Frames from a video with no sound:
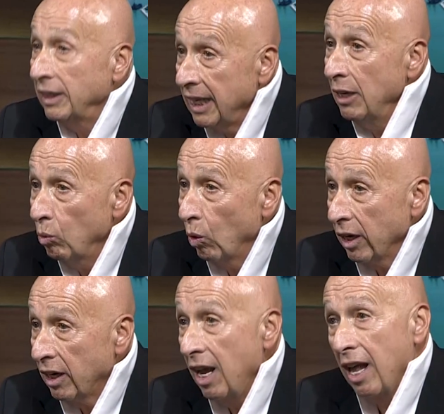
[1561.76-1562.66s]
didn't
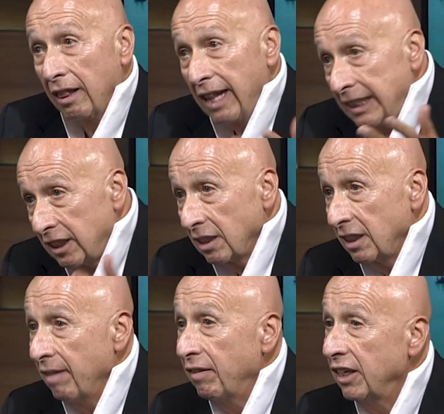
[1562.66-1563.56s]
work. Let's
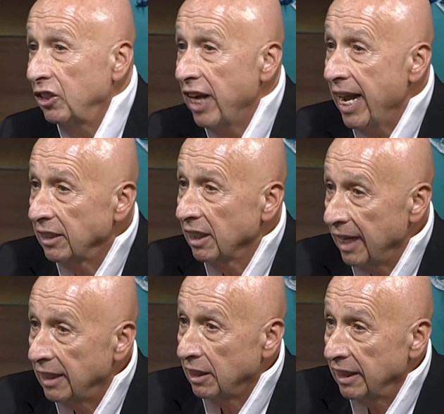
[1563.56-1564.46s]
give it a chance, and
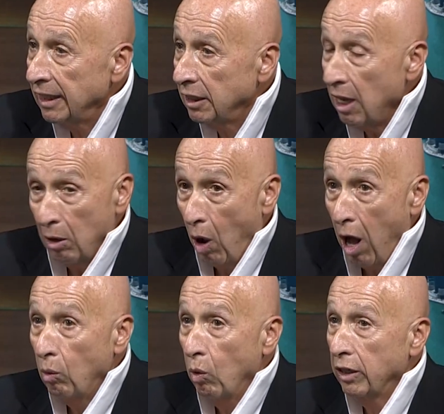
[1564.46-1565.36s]
let's
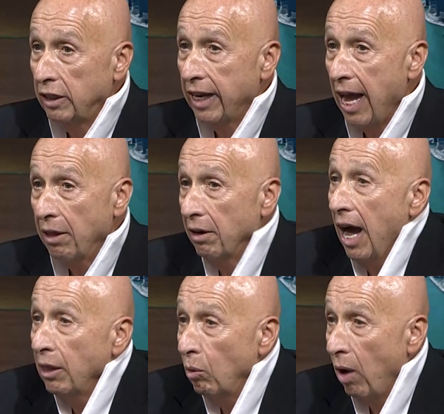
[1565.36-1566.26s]
all work together.
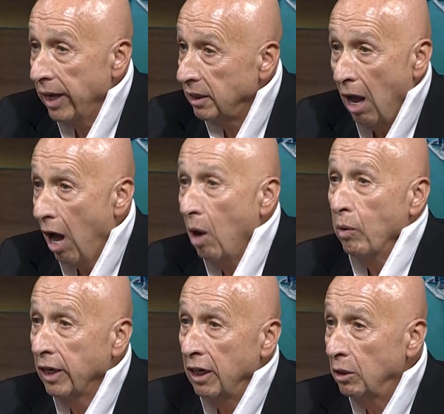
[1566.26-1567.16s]
Otherwise, all
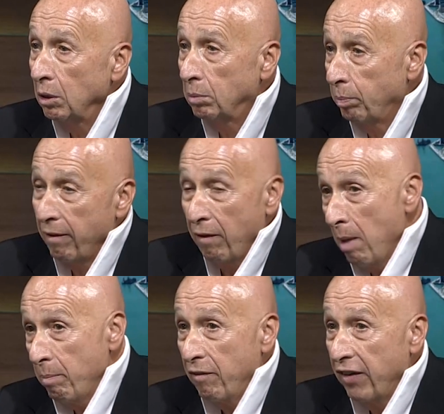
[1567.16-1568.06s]
we're going to do is
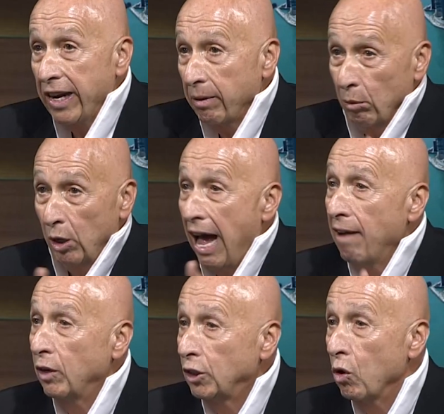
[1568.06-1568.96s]
be fighting. We'll
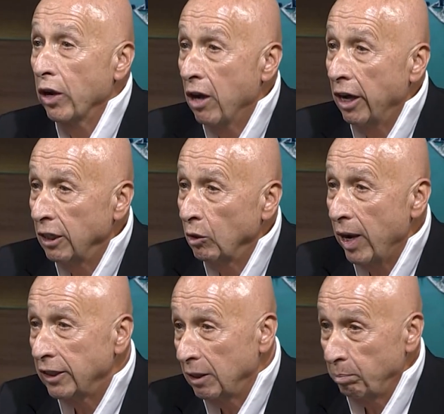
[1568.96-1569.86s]
have what's going on in the
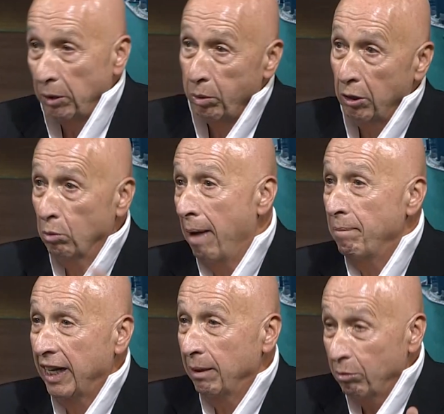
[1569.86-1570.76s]
West between the
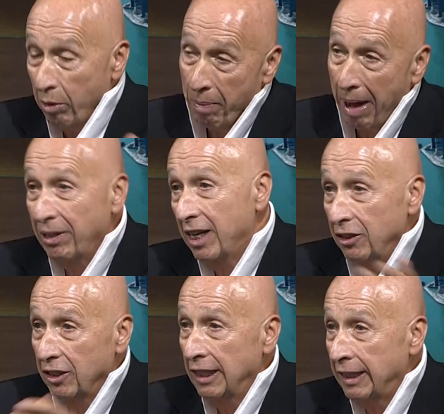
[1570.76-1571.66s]

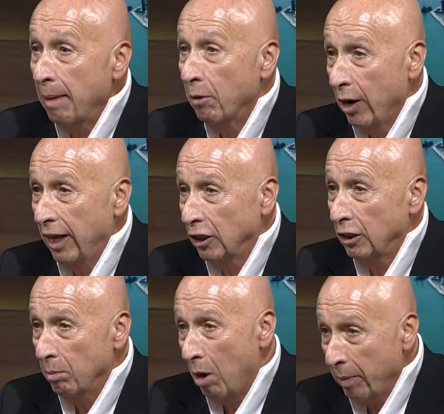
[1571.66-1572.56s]
Republicans and the Democrats at
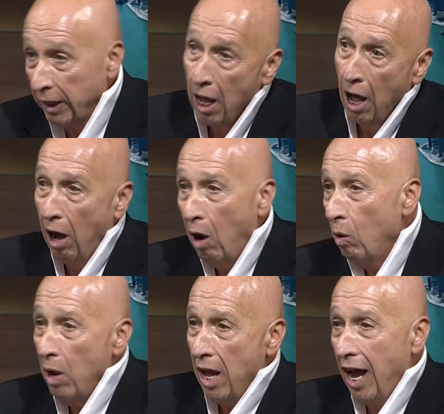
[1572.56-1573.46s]
the moment.
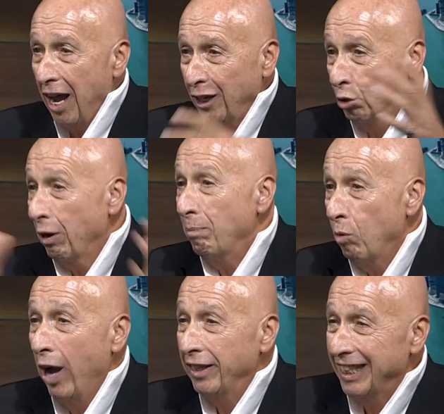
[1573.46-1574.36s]
Oh, Trump
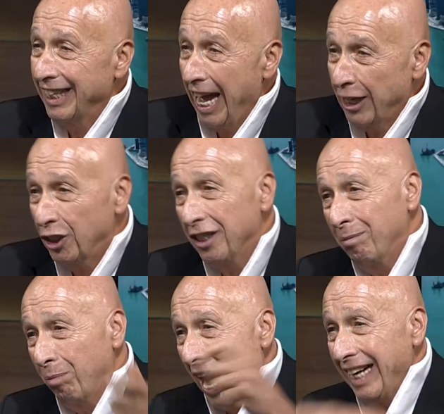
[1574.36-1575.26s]
won the
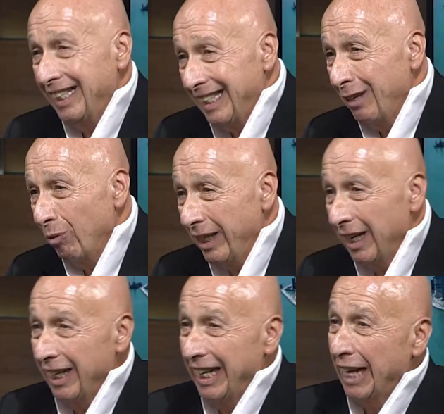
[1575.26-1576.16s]
election, Biden didn't win the
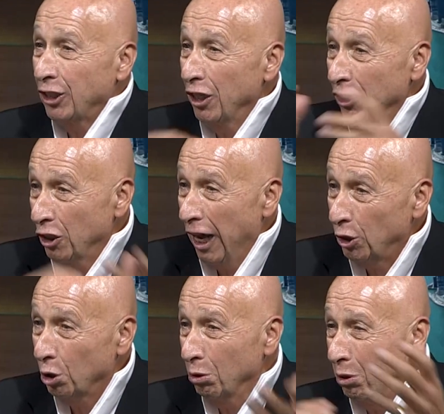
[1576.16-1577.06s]
election, it's
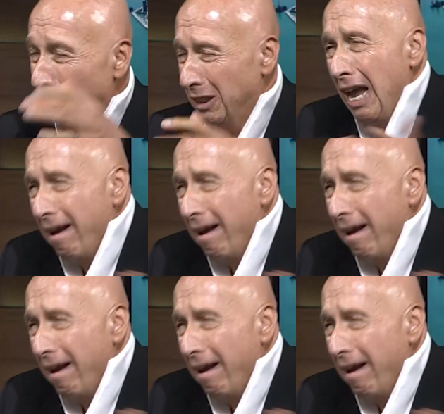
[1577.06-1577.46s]
not true. It's,